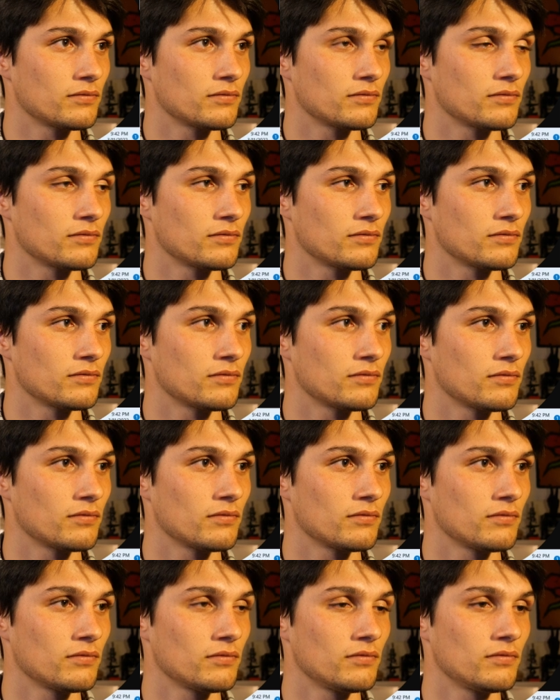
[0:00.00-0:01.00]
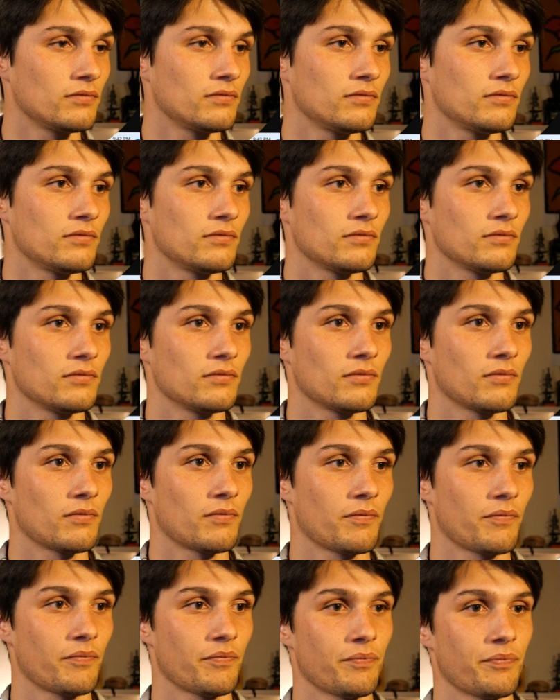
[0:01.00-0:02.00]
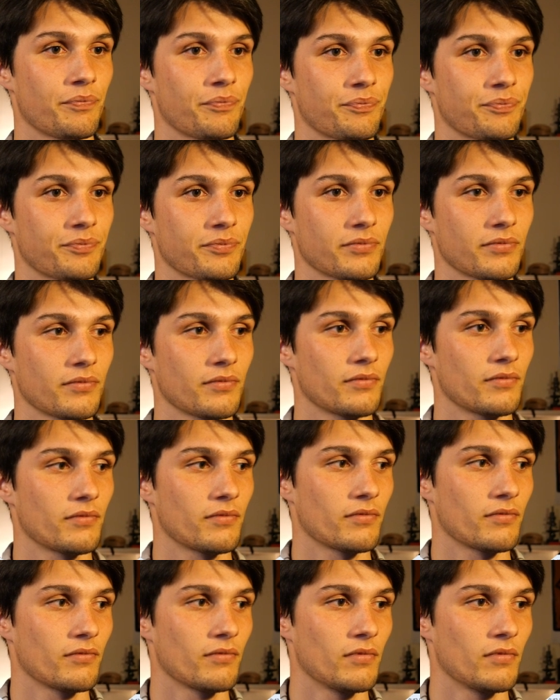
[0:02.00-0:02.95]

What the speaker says: Nobody speaks.